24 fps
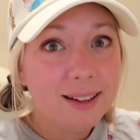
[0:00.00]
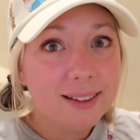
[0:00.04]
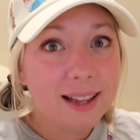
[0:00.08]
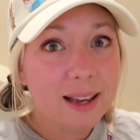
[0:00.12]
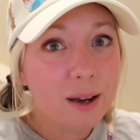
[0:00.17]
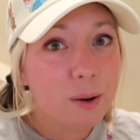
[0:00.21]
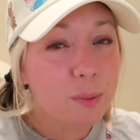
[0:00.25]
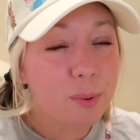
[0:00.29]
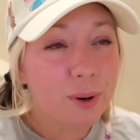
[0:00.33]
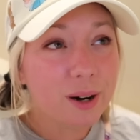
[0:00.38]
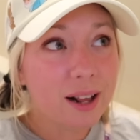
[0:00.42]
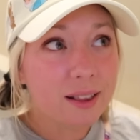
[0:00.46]

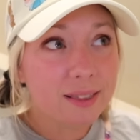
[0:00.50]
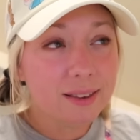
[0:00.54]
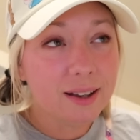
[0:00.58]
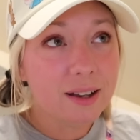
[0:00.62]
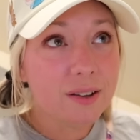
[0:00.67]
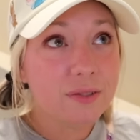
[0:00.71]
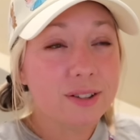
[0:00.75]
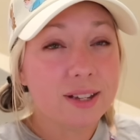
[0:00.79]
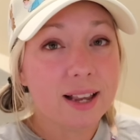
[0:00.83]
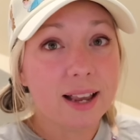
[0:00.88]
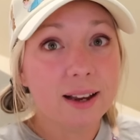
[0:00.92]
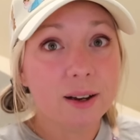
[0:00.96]
Like when I think
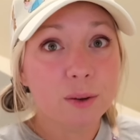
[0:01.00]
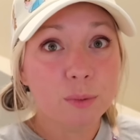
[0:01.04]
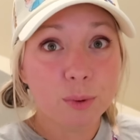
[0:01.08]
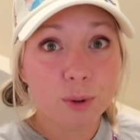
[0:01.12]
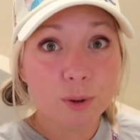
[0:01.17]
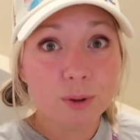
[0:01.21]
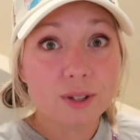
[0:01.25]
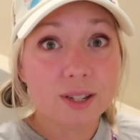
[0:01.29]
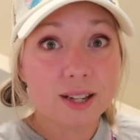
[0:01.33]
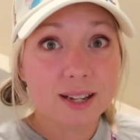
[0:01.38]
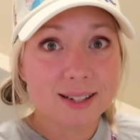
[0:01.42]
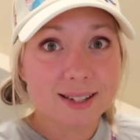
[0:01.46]
of saying
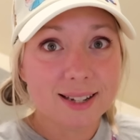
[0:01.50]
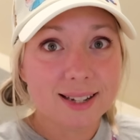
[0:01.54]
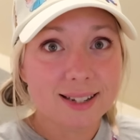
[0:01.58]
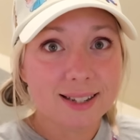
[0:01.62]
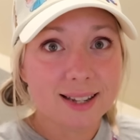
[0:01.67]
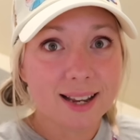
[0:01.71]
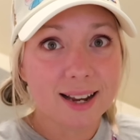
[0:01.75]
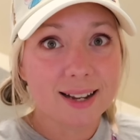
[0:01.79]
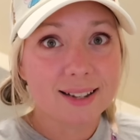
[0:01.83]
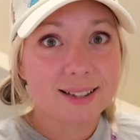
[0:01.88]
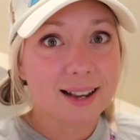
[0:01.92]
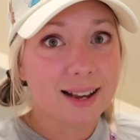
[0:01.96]
Route
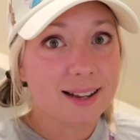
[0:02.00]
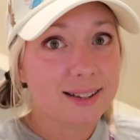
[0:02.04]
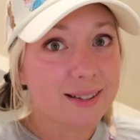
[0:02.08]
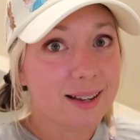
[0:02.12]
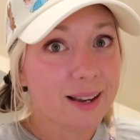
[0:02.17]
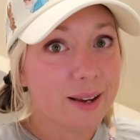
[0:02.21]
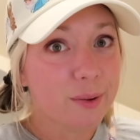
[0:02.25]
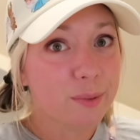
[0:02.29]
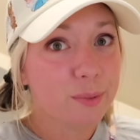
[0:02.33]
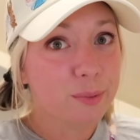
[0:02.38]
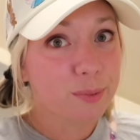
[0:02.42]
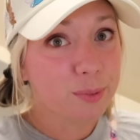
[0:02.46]
66, I
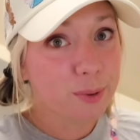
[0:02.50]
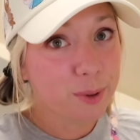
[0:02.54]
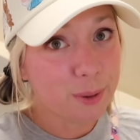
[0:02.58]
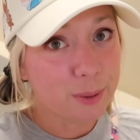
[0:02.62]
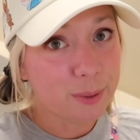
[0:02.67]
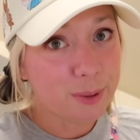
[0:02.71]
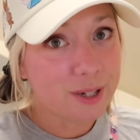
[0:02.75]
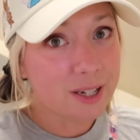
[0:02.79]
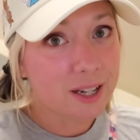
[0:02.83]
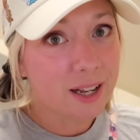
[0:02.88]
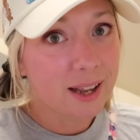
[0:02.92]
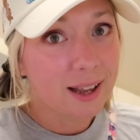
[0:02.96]
say
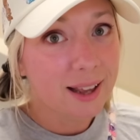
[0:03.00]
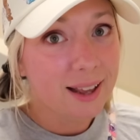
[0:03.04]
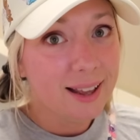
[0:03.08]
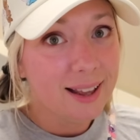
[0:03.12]
root.